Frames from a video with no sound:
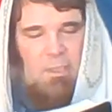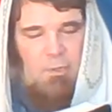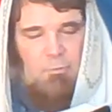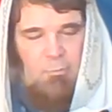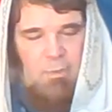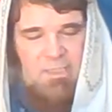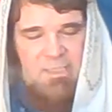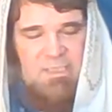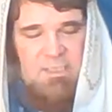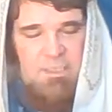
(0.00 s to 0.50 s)

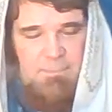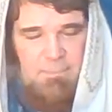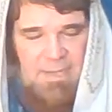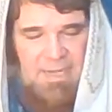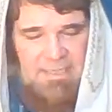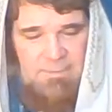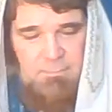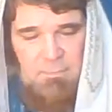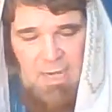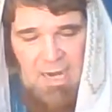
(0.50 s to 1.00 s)

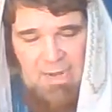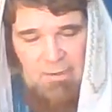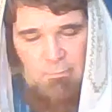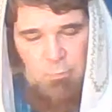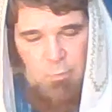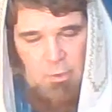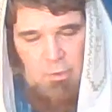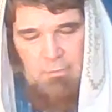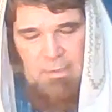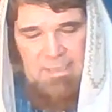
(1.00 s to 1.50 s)
Respect my
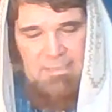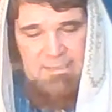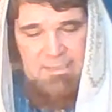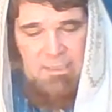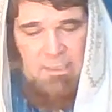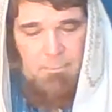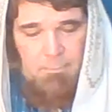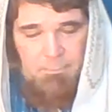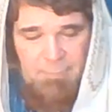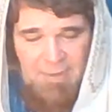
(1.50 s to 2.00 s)
ruins
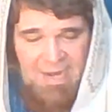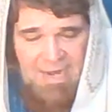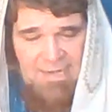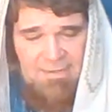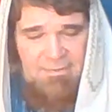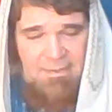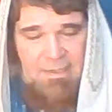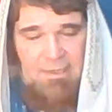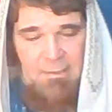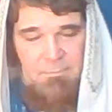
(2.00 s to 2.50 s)
and obey
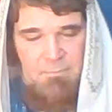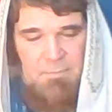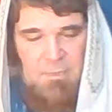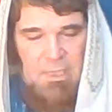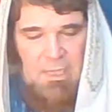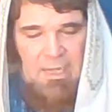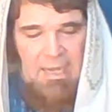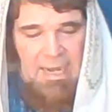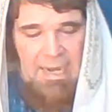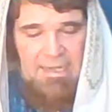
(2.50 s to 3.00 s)
them,
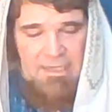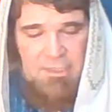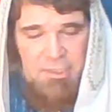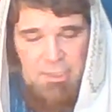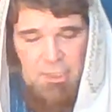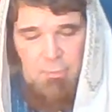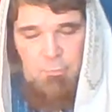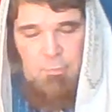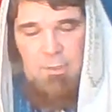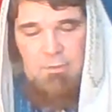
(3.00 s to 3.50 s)
and
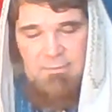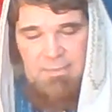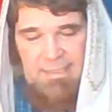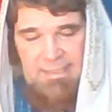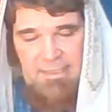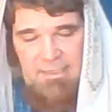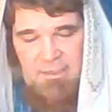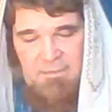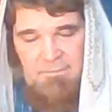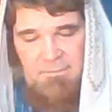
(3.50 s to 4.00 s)
you will
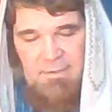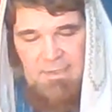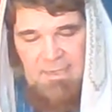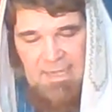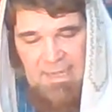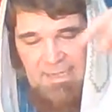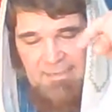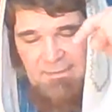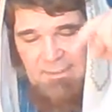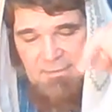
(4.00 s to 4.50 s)
live
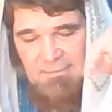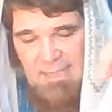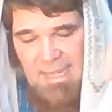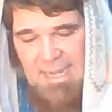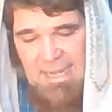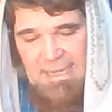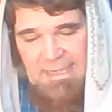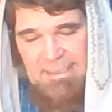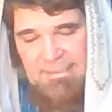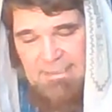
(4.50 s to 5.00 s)
in the
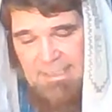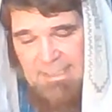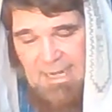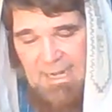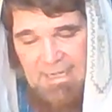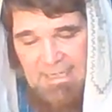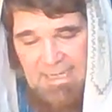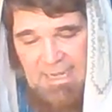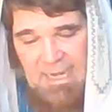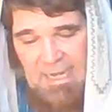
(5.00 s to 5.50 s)
land that
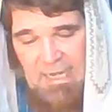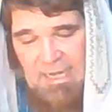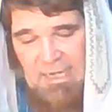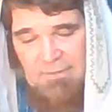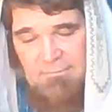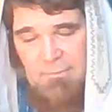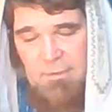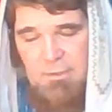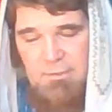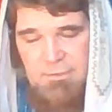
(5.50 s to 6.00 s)
I
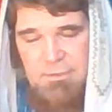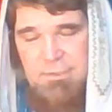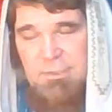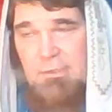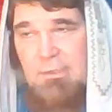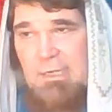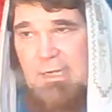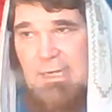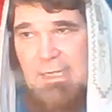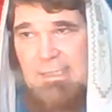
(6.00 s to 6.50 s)
gave to
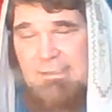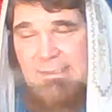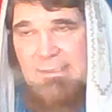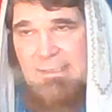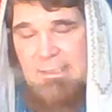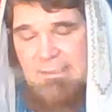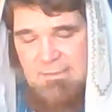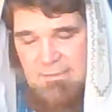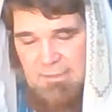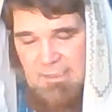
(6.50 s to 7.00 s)
your
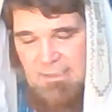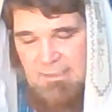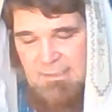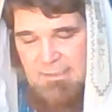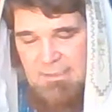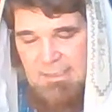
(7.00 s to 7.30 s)
ancestors.